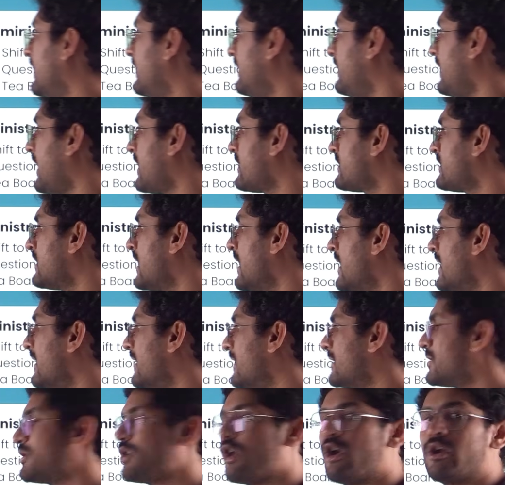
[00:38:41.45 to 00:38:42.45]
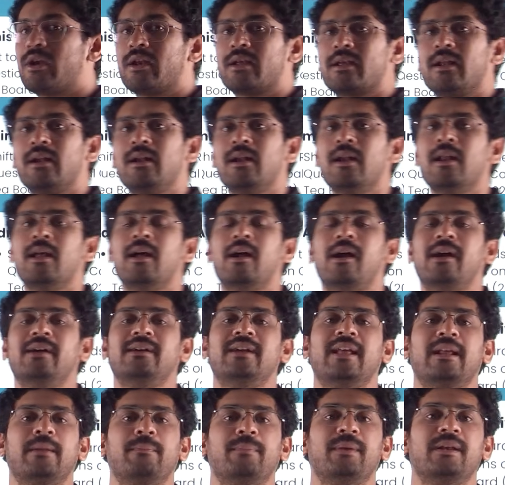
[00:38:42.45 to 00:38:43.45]
Next, historical
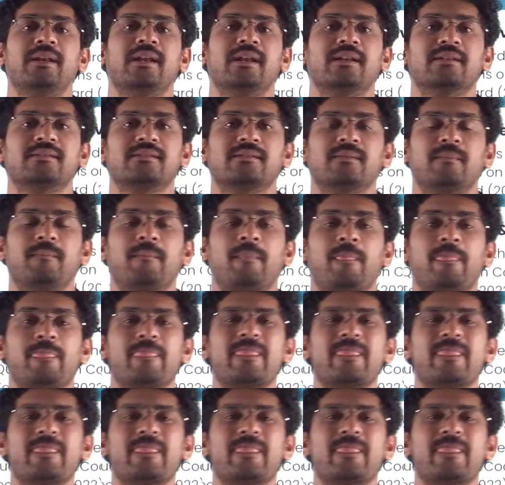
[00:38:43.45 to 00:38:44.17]
underpinnings,